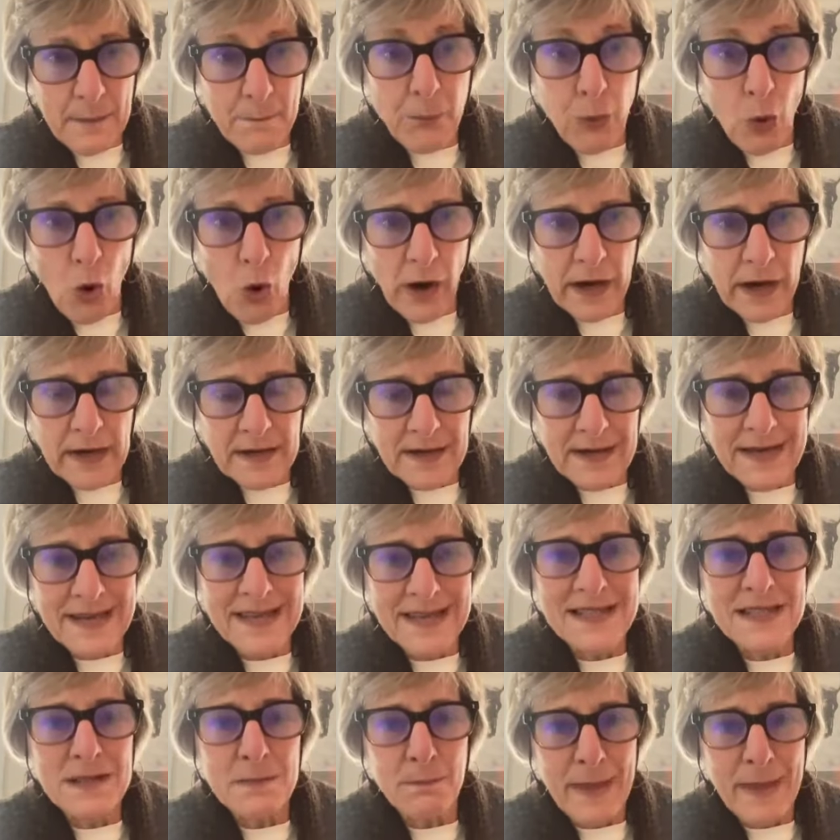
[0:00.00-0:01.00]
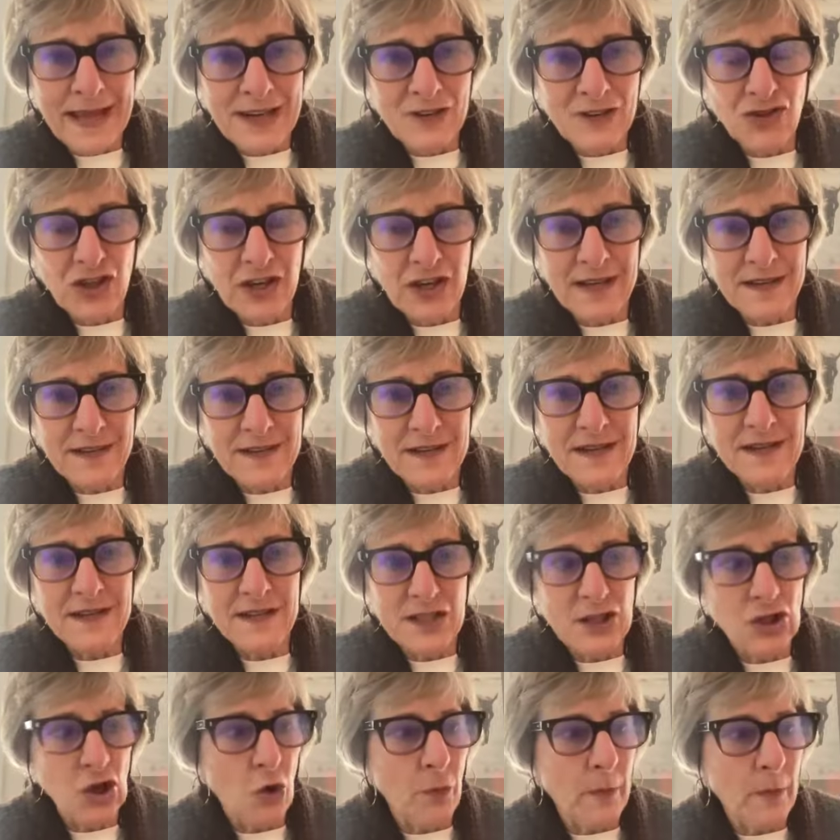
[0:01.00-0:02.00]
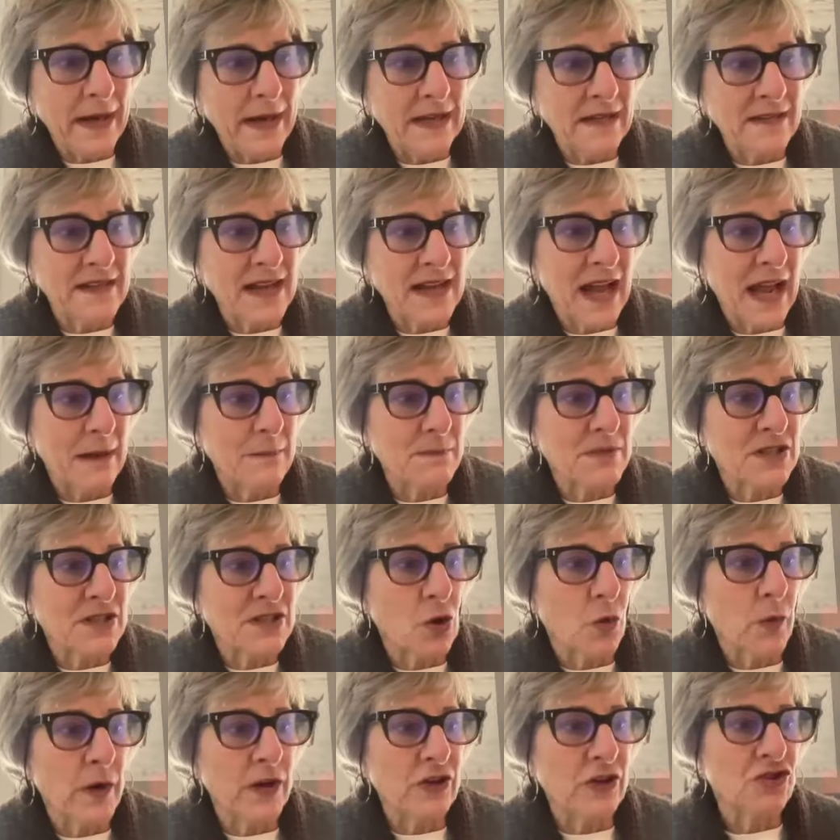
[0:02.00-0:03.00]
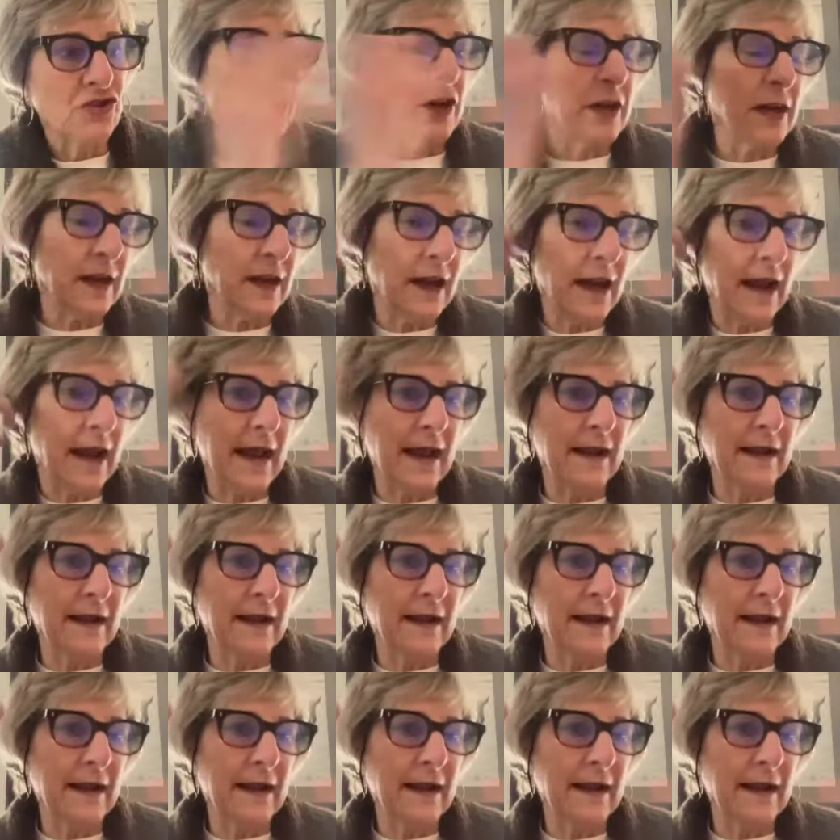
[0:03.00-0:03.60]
important is mentioned so many times. So it should,